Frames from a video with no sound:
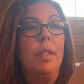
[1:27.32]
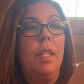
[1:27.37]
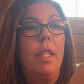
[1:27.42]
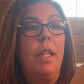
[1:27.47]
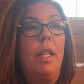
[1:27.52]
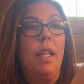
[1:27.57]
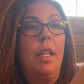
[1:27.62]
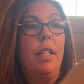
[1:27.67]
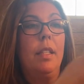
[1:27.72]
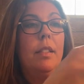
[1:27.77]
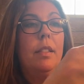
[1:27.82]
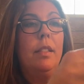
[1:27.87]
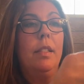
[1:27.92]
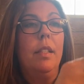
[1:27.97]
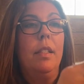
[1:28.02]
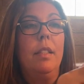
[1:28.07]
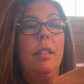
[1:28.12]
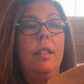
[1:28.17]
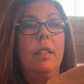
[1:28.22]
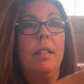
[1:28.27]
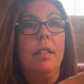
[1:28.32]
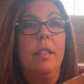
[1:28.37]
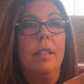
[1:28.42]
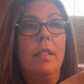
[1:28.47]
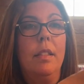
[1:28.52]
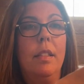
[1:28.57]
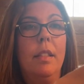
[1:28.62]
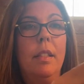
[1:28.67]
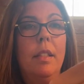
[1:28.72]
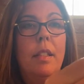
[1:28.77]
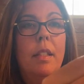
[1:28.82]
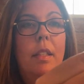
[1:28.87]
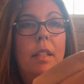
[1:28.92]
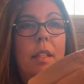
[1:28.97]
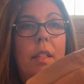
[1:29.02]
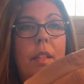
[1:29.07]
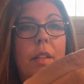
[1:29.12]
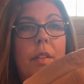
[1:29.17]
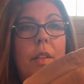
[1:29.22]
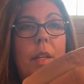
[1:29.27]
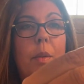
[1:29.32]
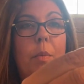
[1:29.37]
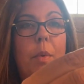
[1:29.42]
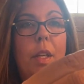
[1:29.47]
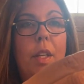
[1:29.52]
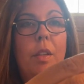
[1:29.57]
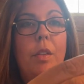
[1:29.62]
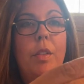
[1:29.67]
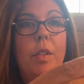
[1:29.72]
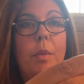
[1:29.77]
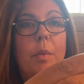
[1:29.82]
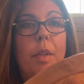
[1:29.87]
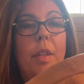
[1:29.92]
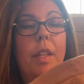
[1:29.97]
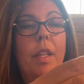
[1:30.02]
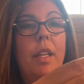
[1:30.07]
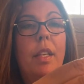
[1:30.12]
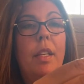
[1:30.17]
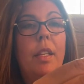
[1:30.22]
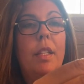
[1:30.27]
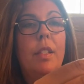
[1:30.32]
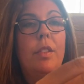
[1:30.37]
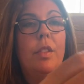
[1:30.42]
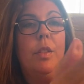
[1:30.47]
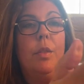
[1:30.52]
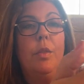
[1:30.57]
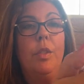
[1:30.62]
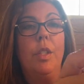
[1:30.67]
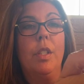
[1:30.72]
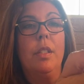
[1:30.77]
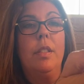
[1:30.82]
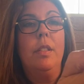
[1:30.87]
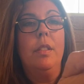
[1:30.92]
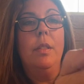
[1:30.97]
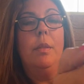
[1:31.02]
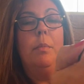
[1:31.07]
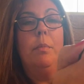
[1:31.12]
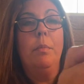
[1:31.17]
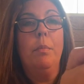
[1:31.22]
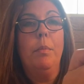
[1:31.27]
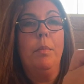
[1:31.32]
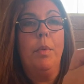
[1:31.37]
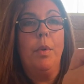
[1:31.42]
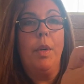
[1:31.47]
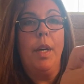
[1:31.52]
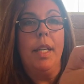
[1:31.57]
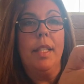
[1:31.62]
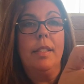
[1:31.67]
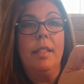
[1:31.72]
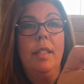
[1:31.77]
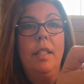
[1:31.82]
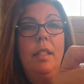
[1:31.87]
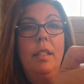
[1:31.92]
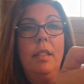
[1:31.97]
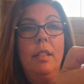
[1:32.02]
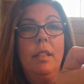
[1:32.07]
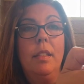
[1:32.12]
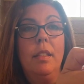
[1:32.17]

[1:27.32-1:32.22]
And then what you do with it is you just press it